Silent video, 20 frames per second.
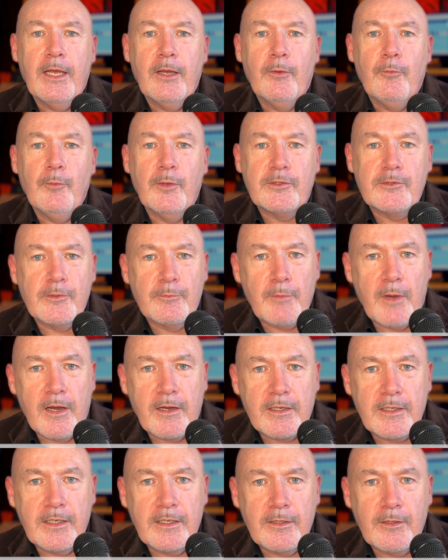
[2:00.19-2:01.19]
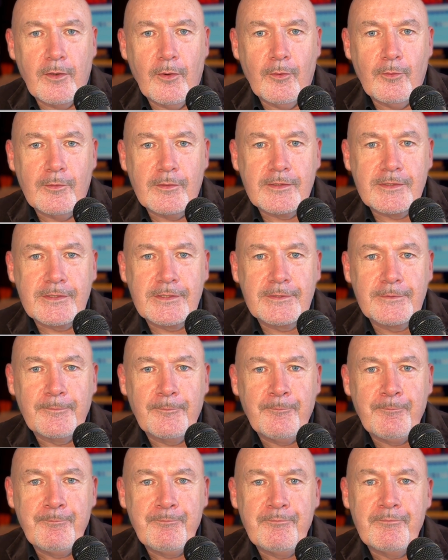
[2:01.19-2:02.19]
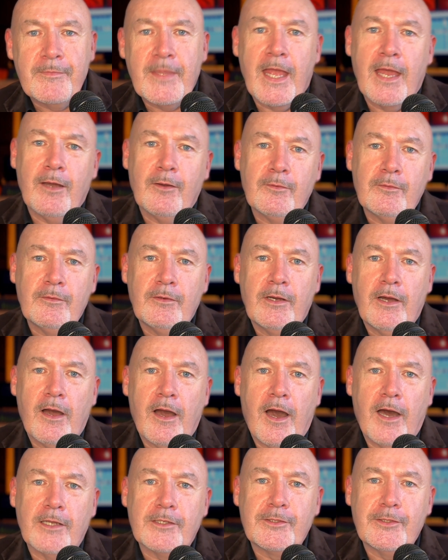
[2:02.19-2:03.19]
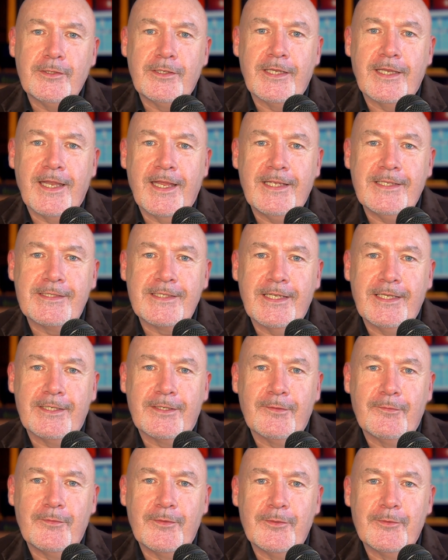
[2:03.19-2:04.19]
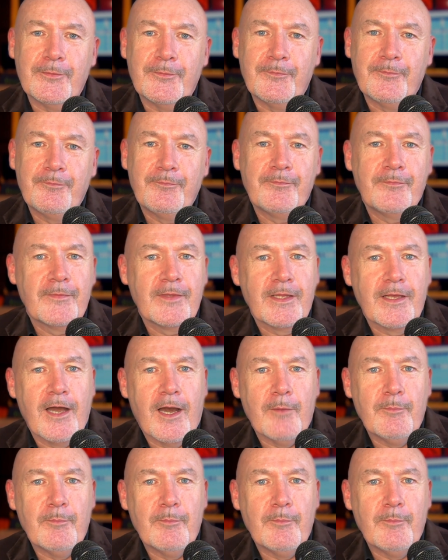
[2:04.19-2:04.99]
with your marketing goals. Now, on to today's interview. God